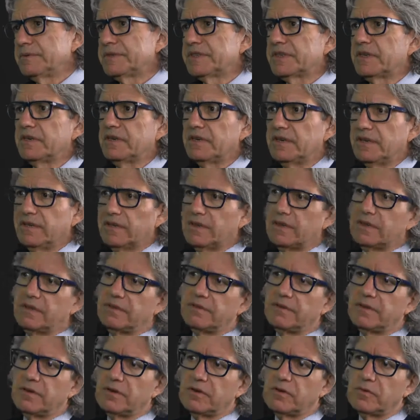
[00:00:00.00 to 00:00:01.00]
Ripstein and
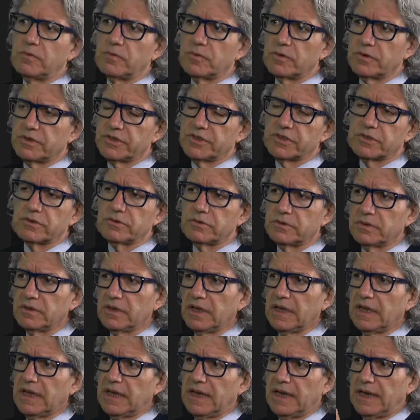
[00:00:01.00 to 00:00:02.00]
the whole Wharton School,
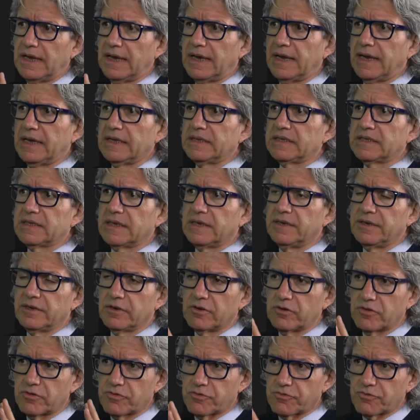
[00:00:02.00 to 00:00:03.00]
has an
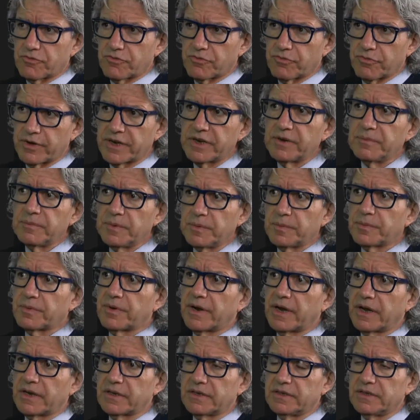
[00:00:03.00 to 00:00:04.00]
incredible
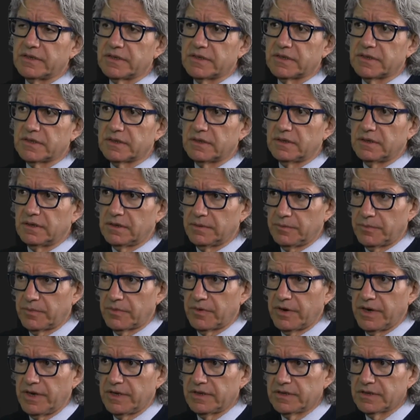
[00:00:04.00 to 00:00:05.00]
practice on
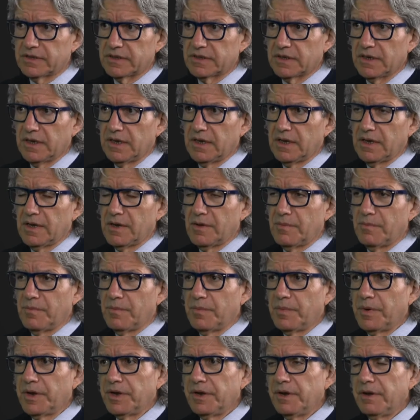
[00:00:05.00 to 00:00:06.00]
brands.
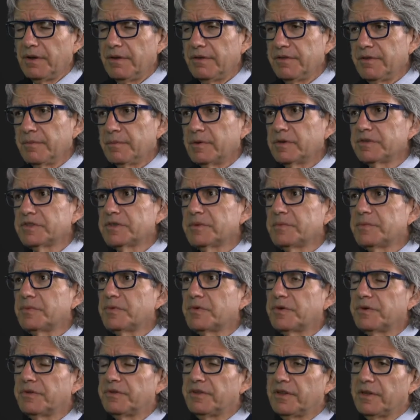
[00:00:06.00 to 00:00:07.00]
But the most
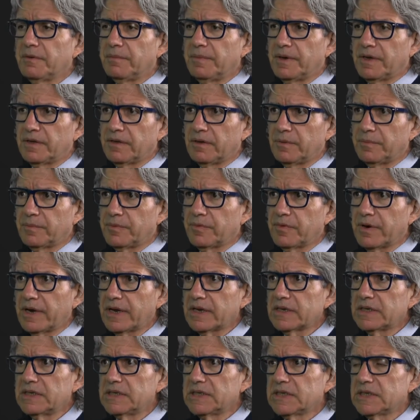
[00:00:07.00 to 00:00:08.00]
important thing about their
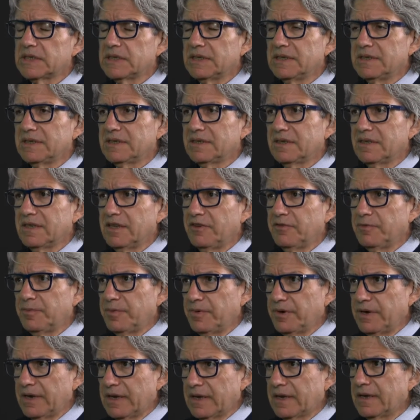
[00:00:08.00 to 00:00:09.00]
practice is that they've
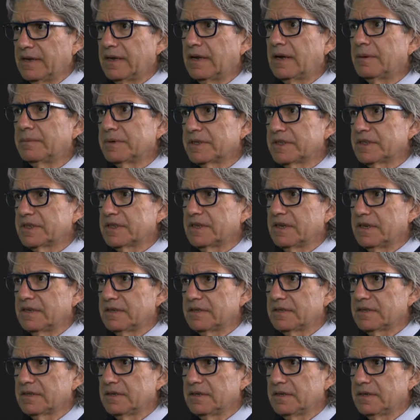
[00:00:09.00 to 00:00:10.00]
put economics
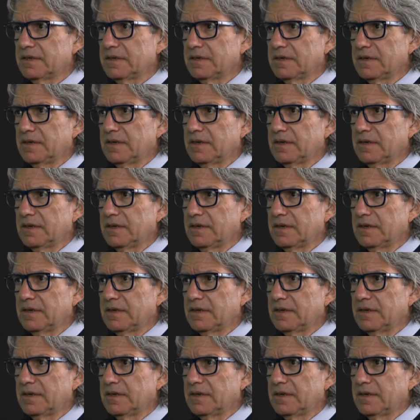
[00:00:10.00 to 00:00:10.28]
against it